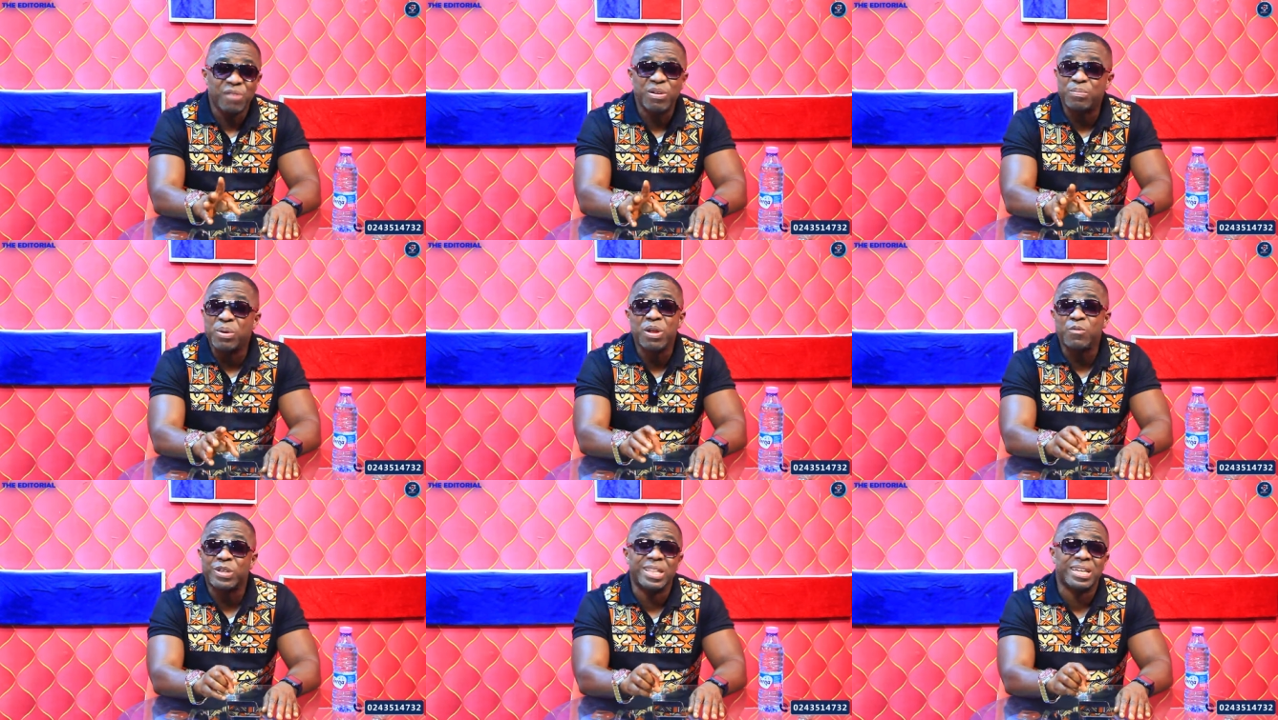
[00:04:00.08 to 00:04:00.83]
have a
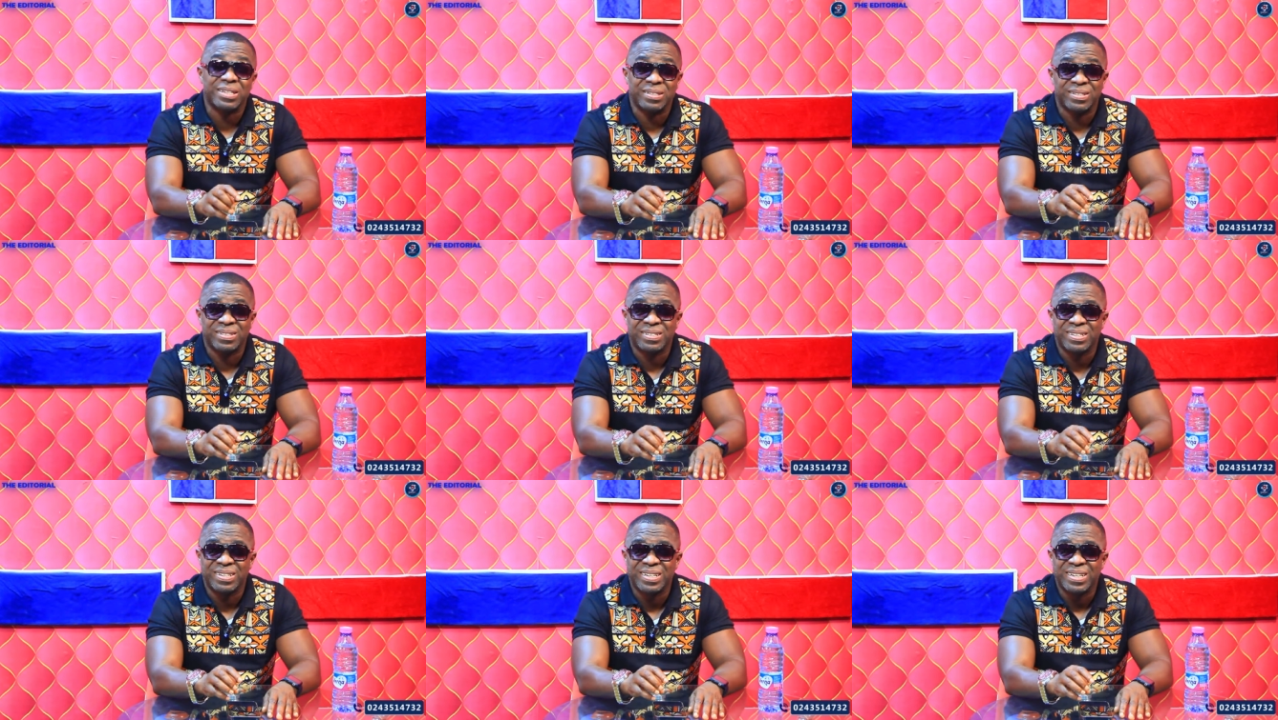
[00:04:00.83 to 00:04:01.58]
problem with it.
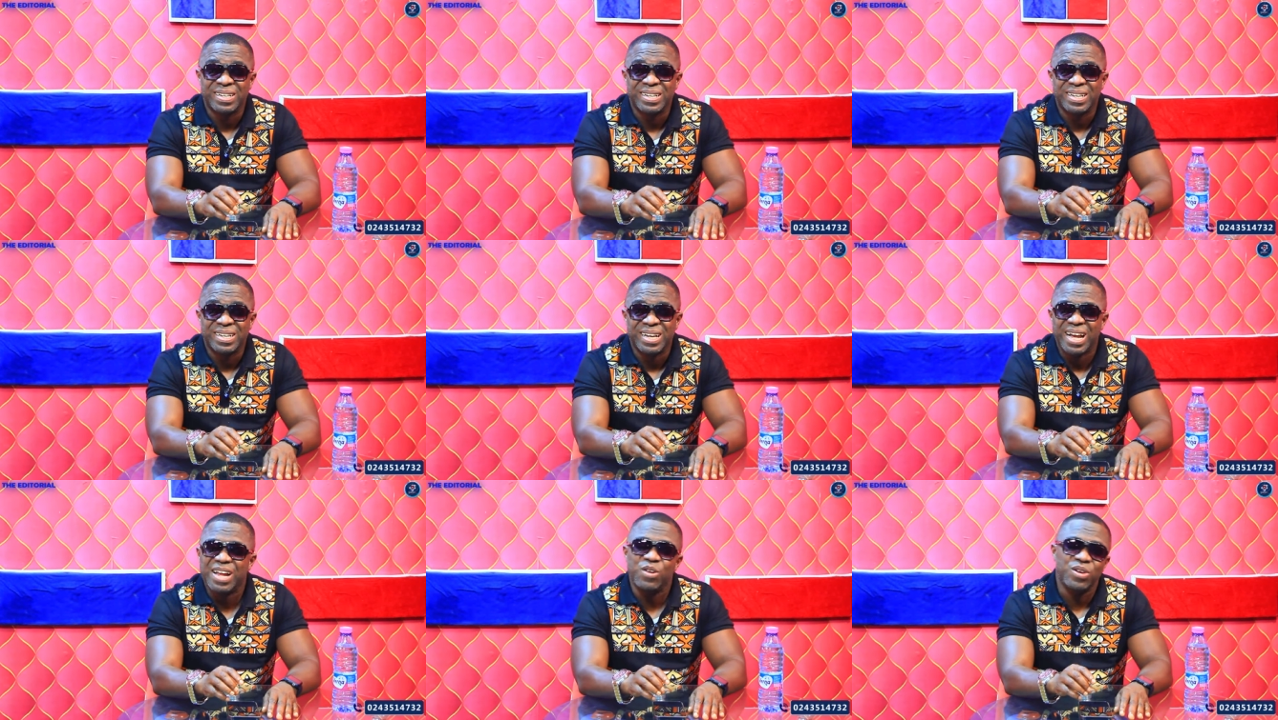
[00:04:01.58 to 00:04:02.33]

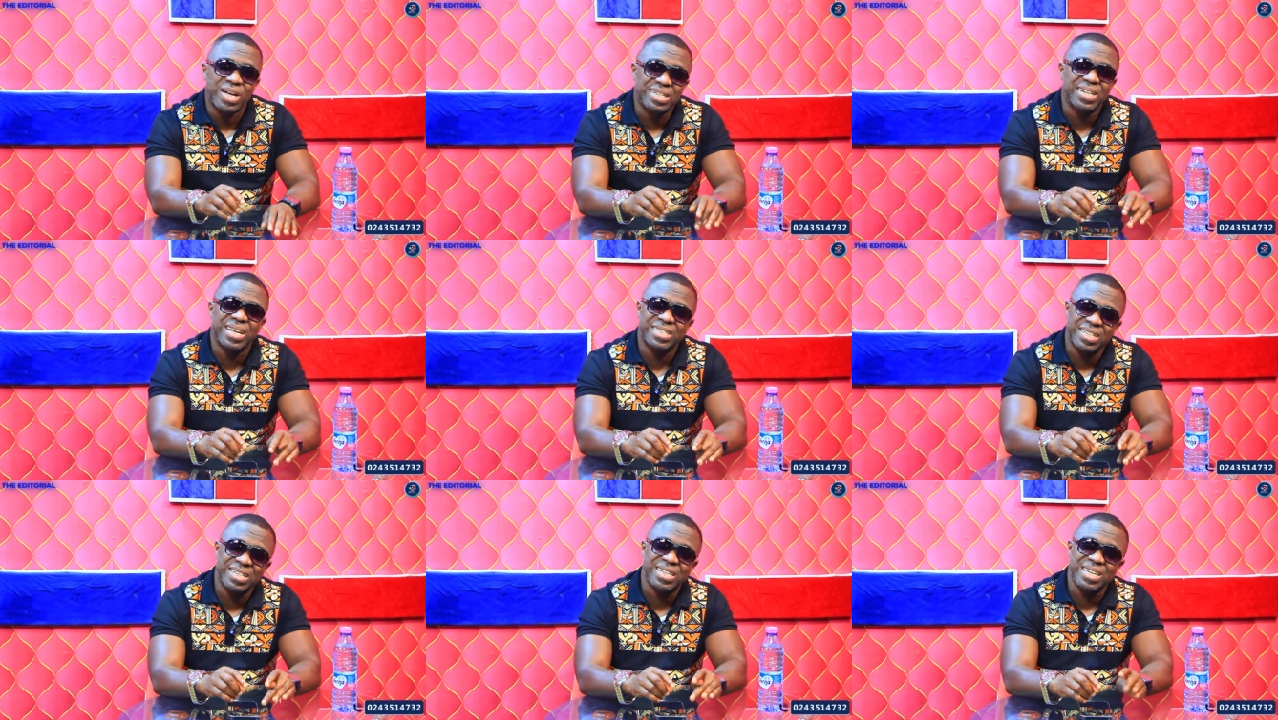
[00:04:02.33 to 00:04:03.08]
I look at it and I
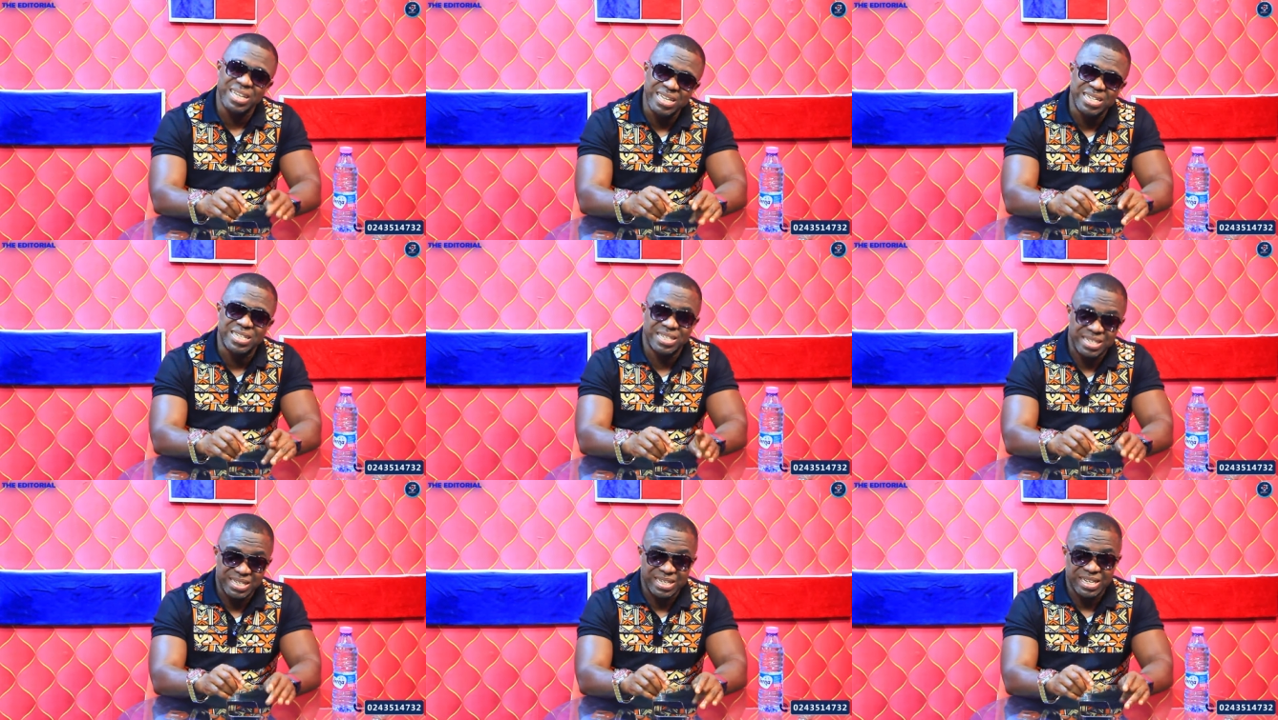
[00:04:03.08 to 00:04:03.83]
said, hey,
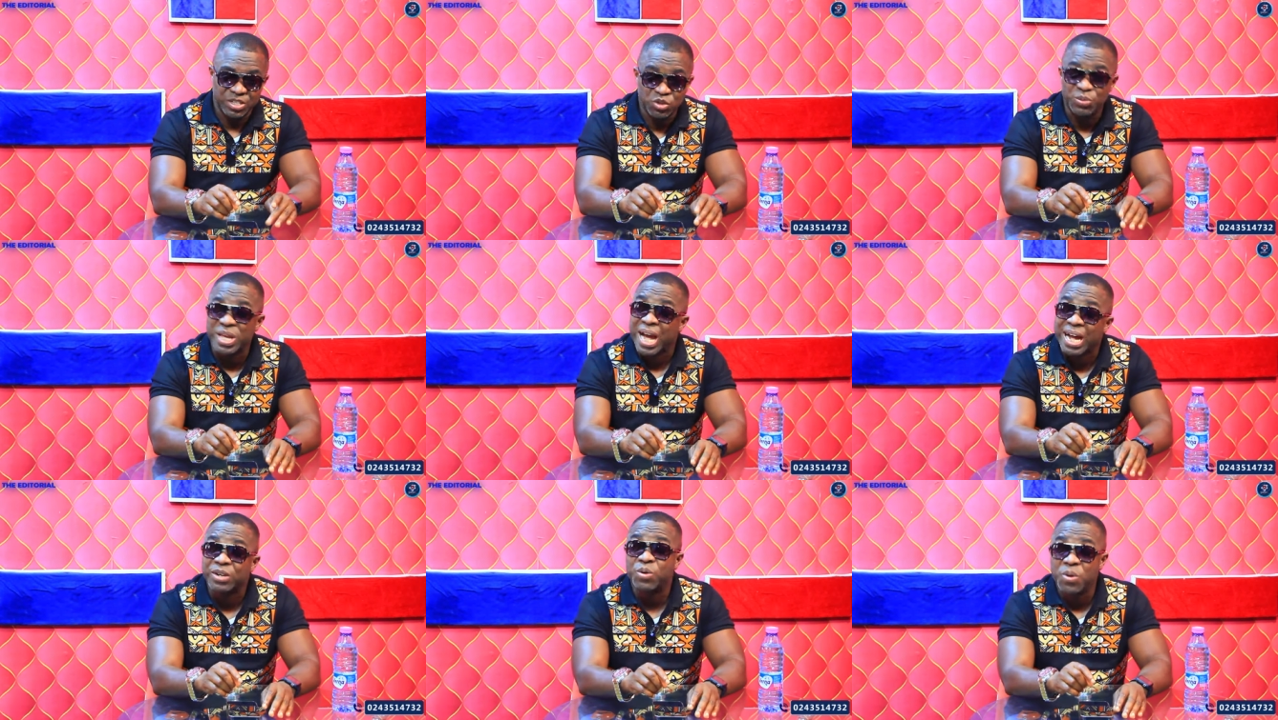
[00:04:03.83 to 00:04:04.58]
it will be
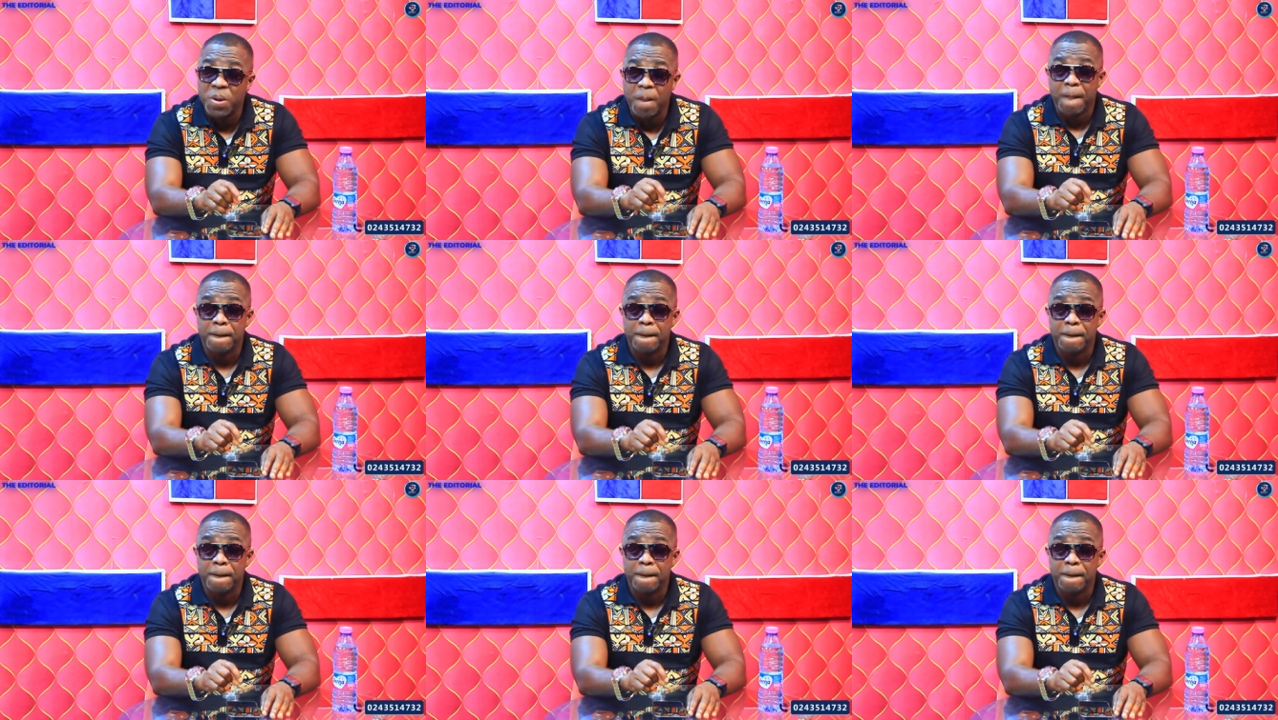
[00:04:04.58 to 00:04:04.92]
hard, oh.